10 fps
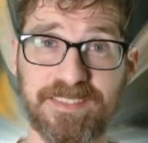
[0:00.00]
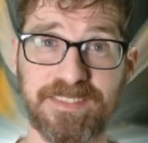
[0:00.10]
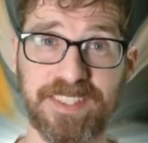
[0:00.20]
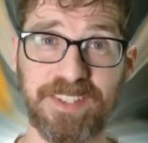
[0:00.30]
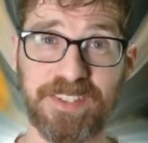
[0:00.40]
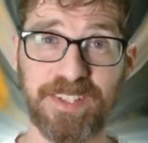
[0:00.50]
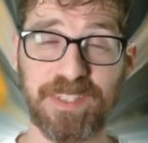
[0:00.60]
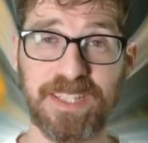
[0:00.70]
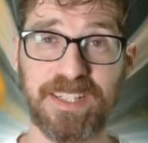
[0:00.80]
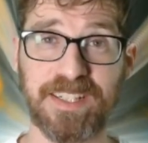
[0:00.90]
We streamed a
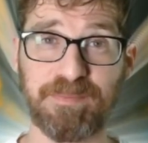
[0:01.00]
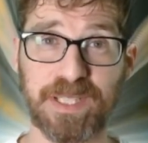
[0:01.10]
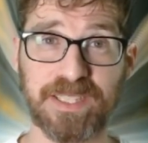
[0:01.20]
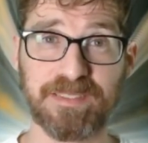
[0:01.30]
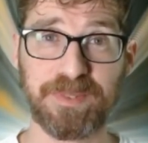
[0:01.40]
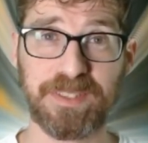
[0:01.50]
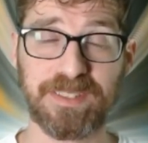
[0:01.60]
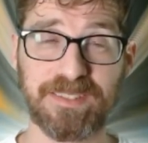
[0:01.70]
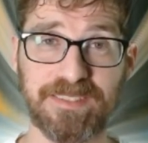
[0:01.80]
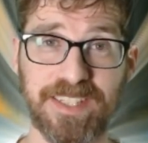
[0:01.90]
lot of boobs
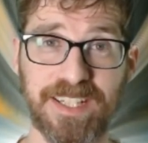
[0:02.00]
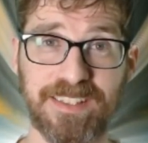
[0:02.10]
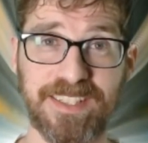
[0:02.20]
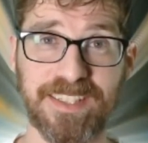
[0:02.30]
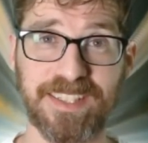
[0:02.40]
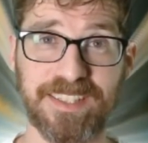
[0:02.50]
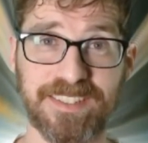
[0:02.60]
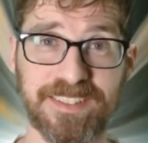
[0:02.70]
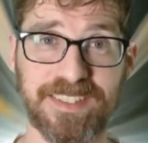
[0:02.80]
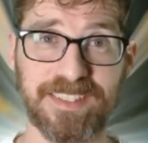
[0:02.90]
and a lot of
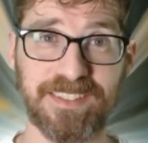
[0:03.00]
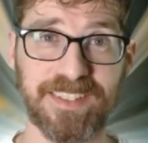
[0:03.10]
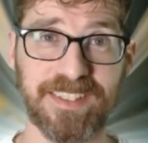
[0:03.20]
kills.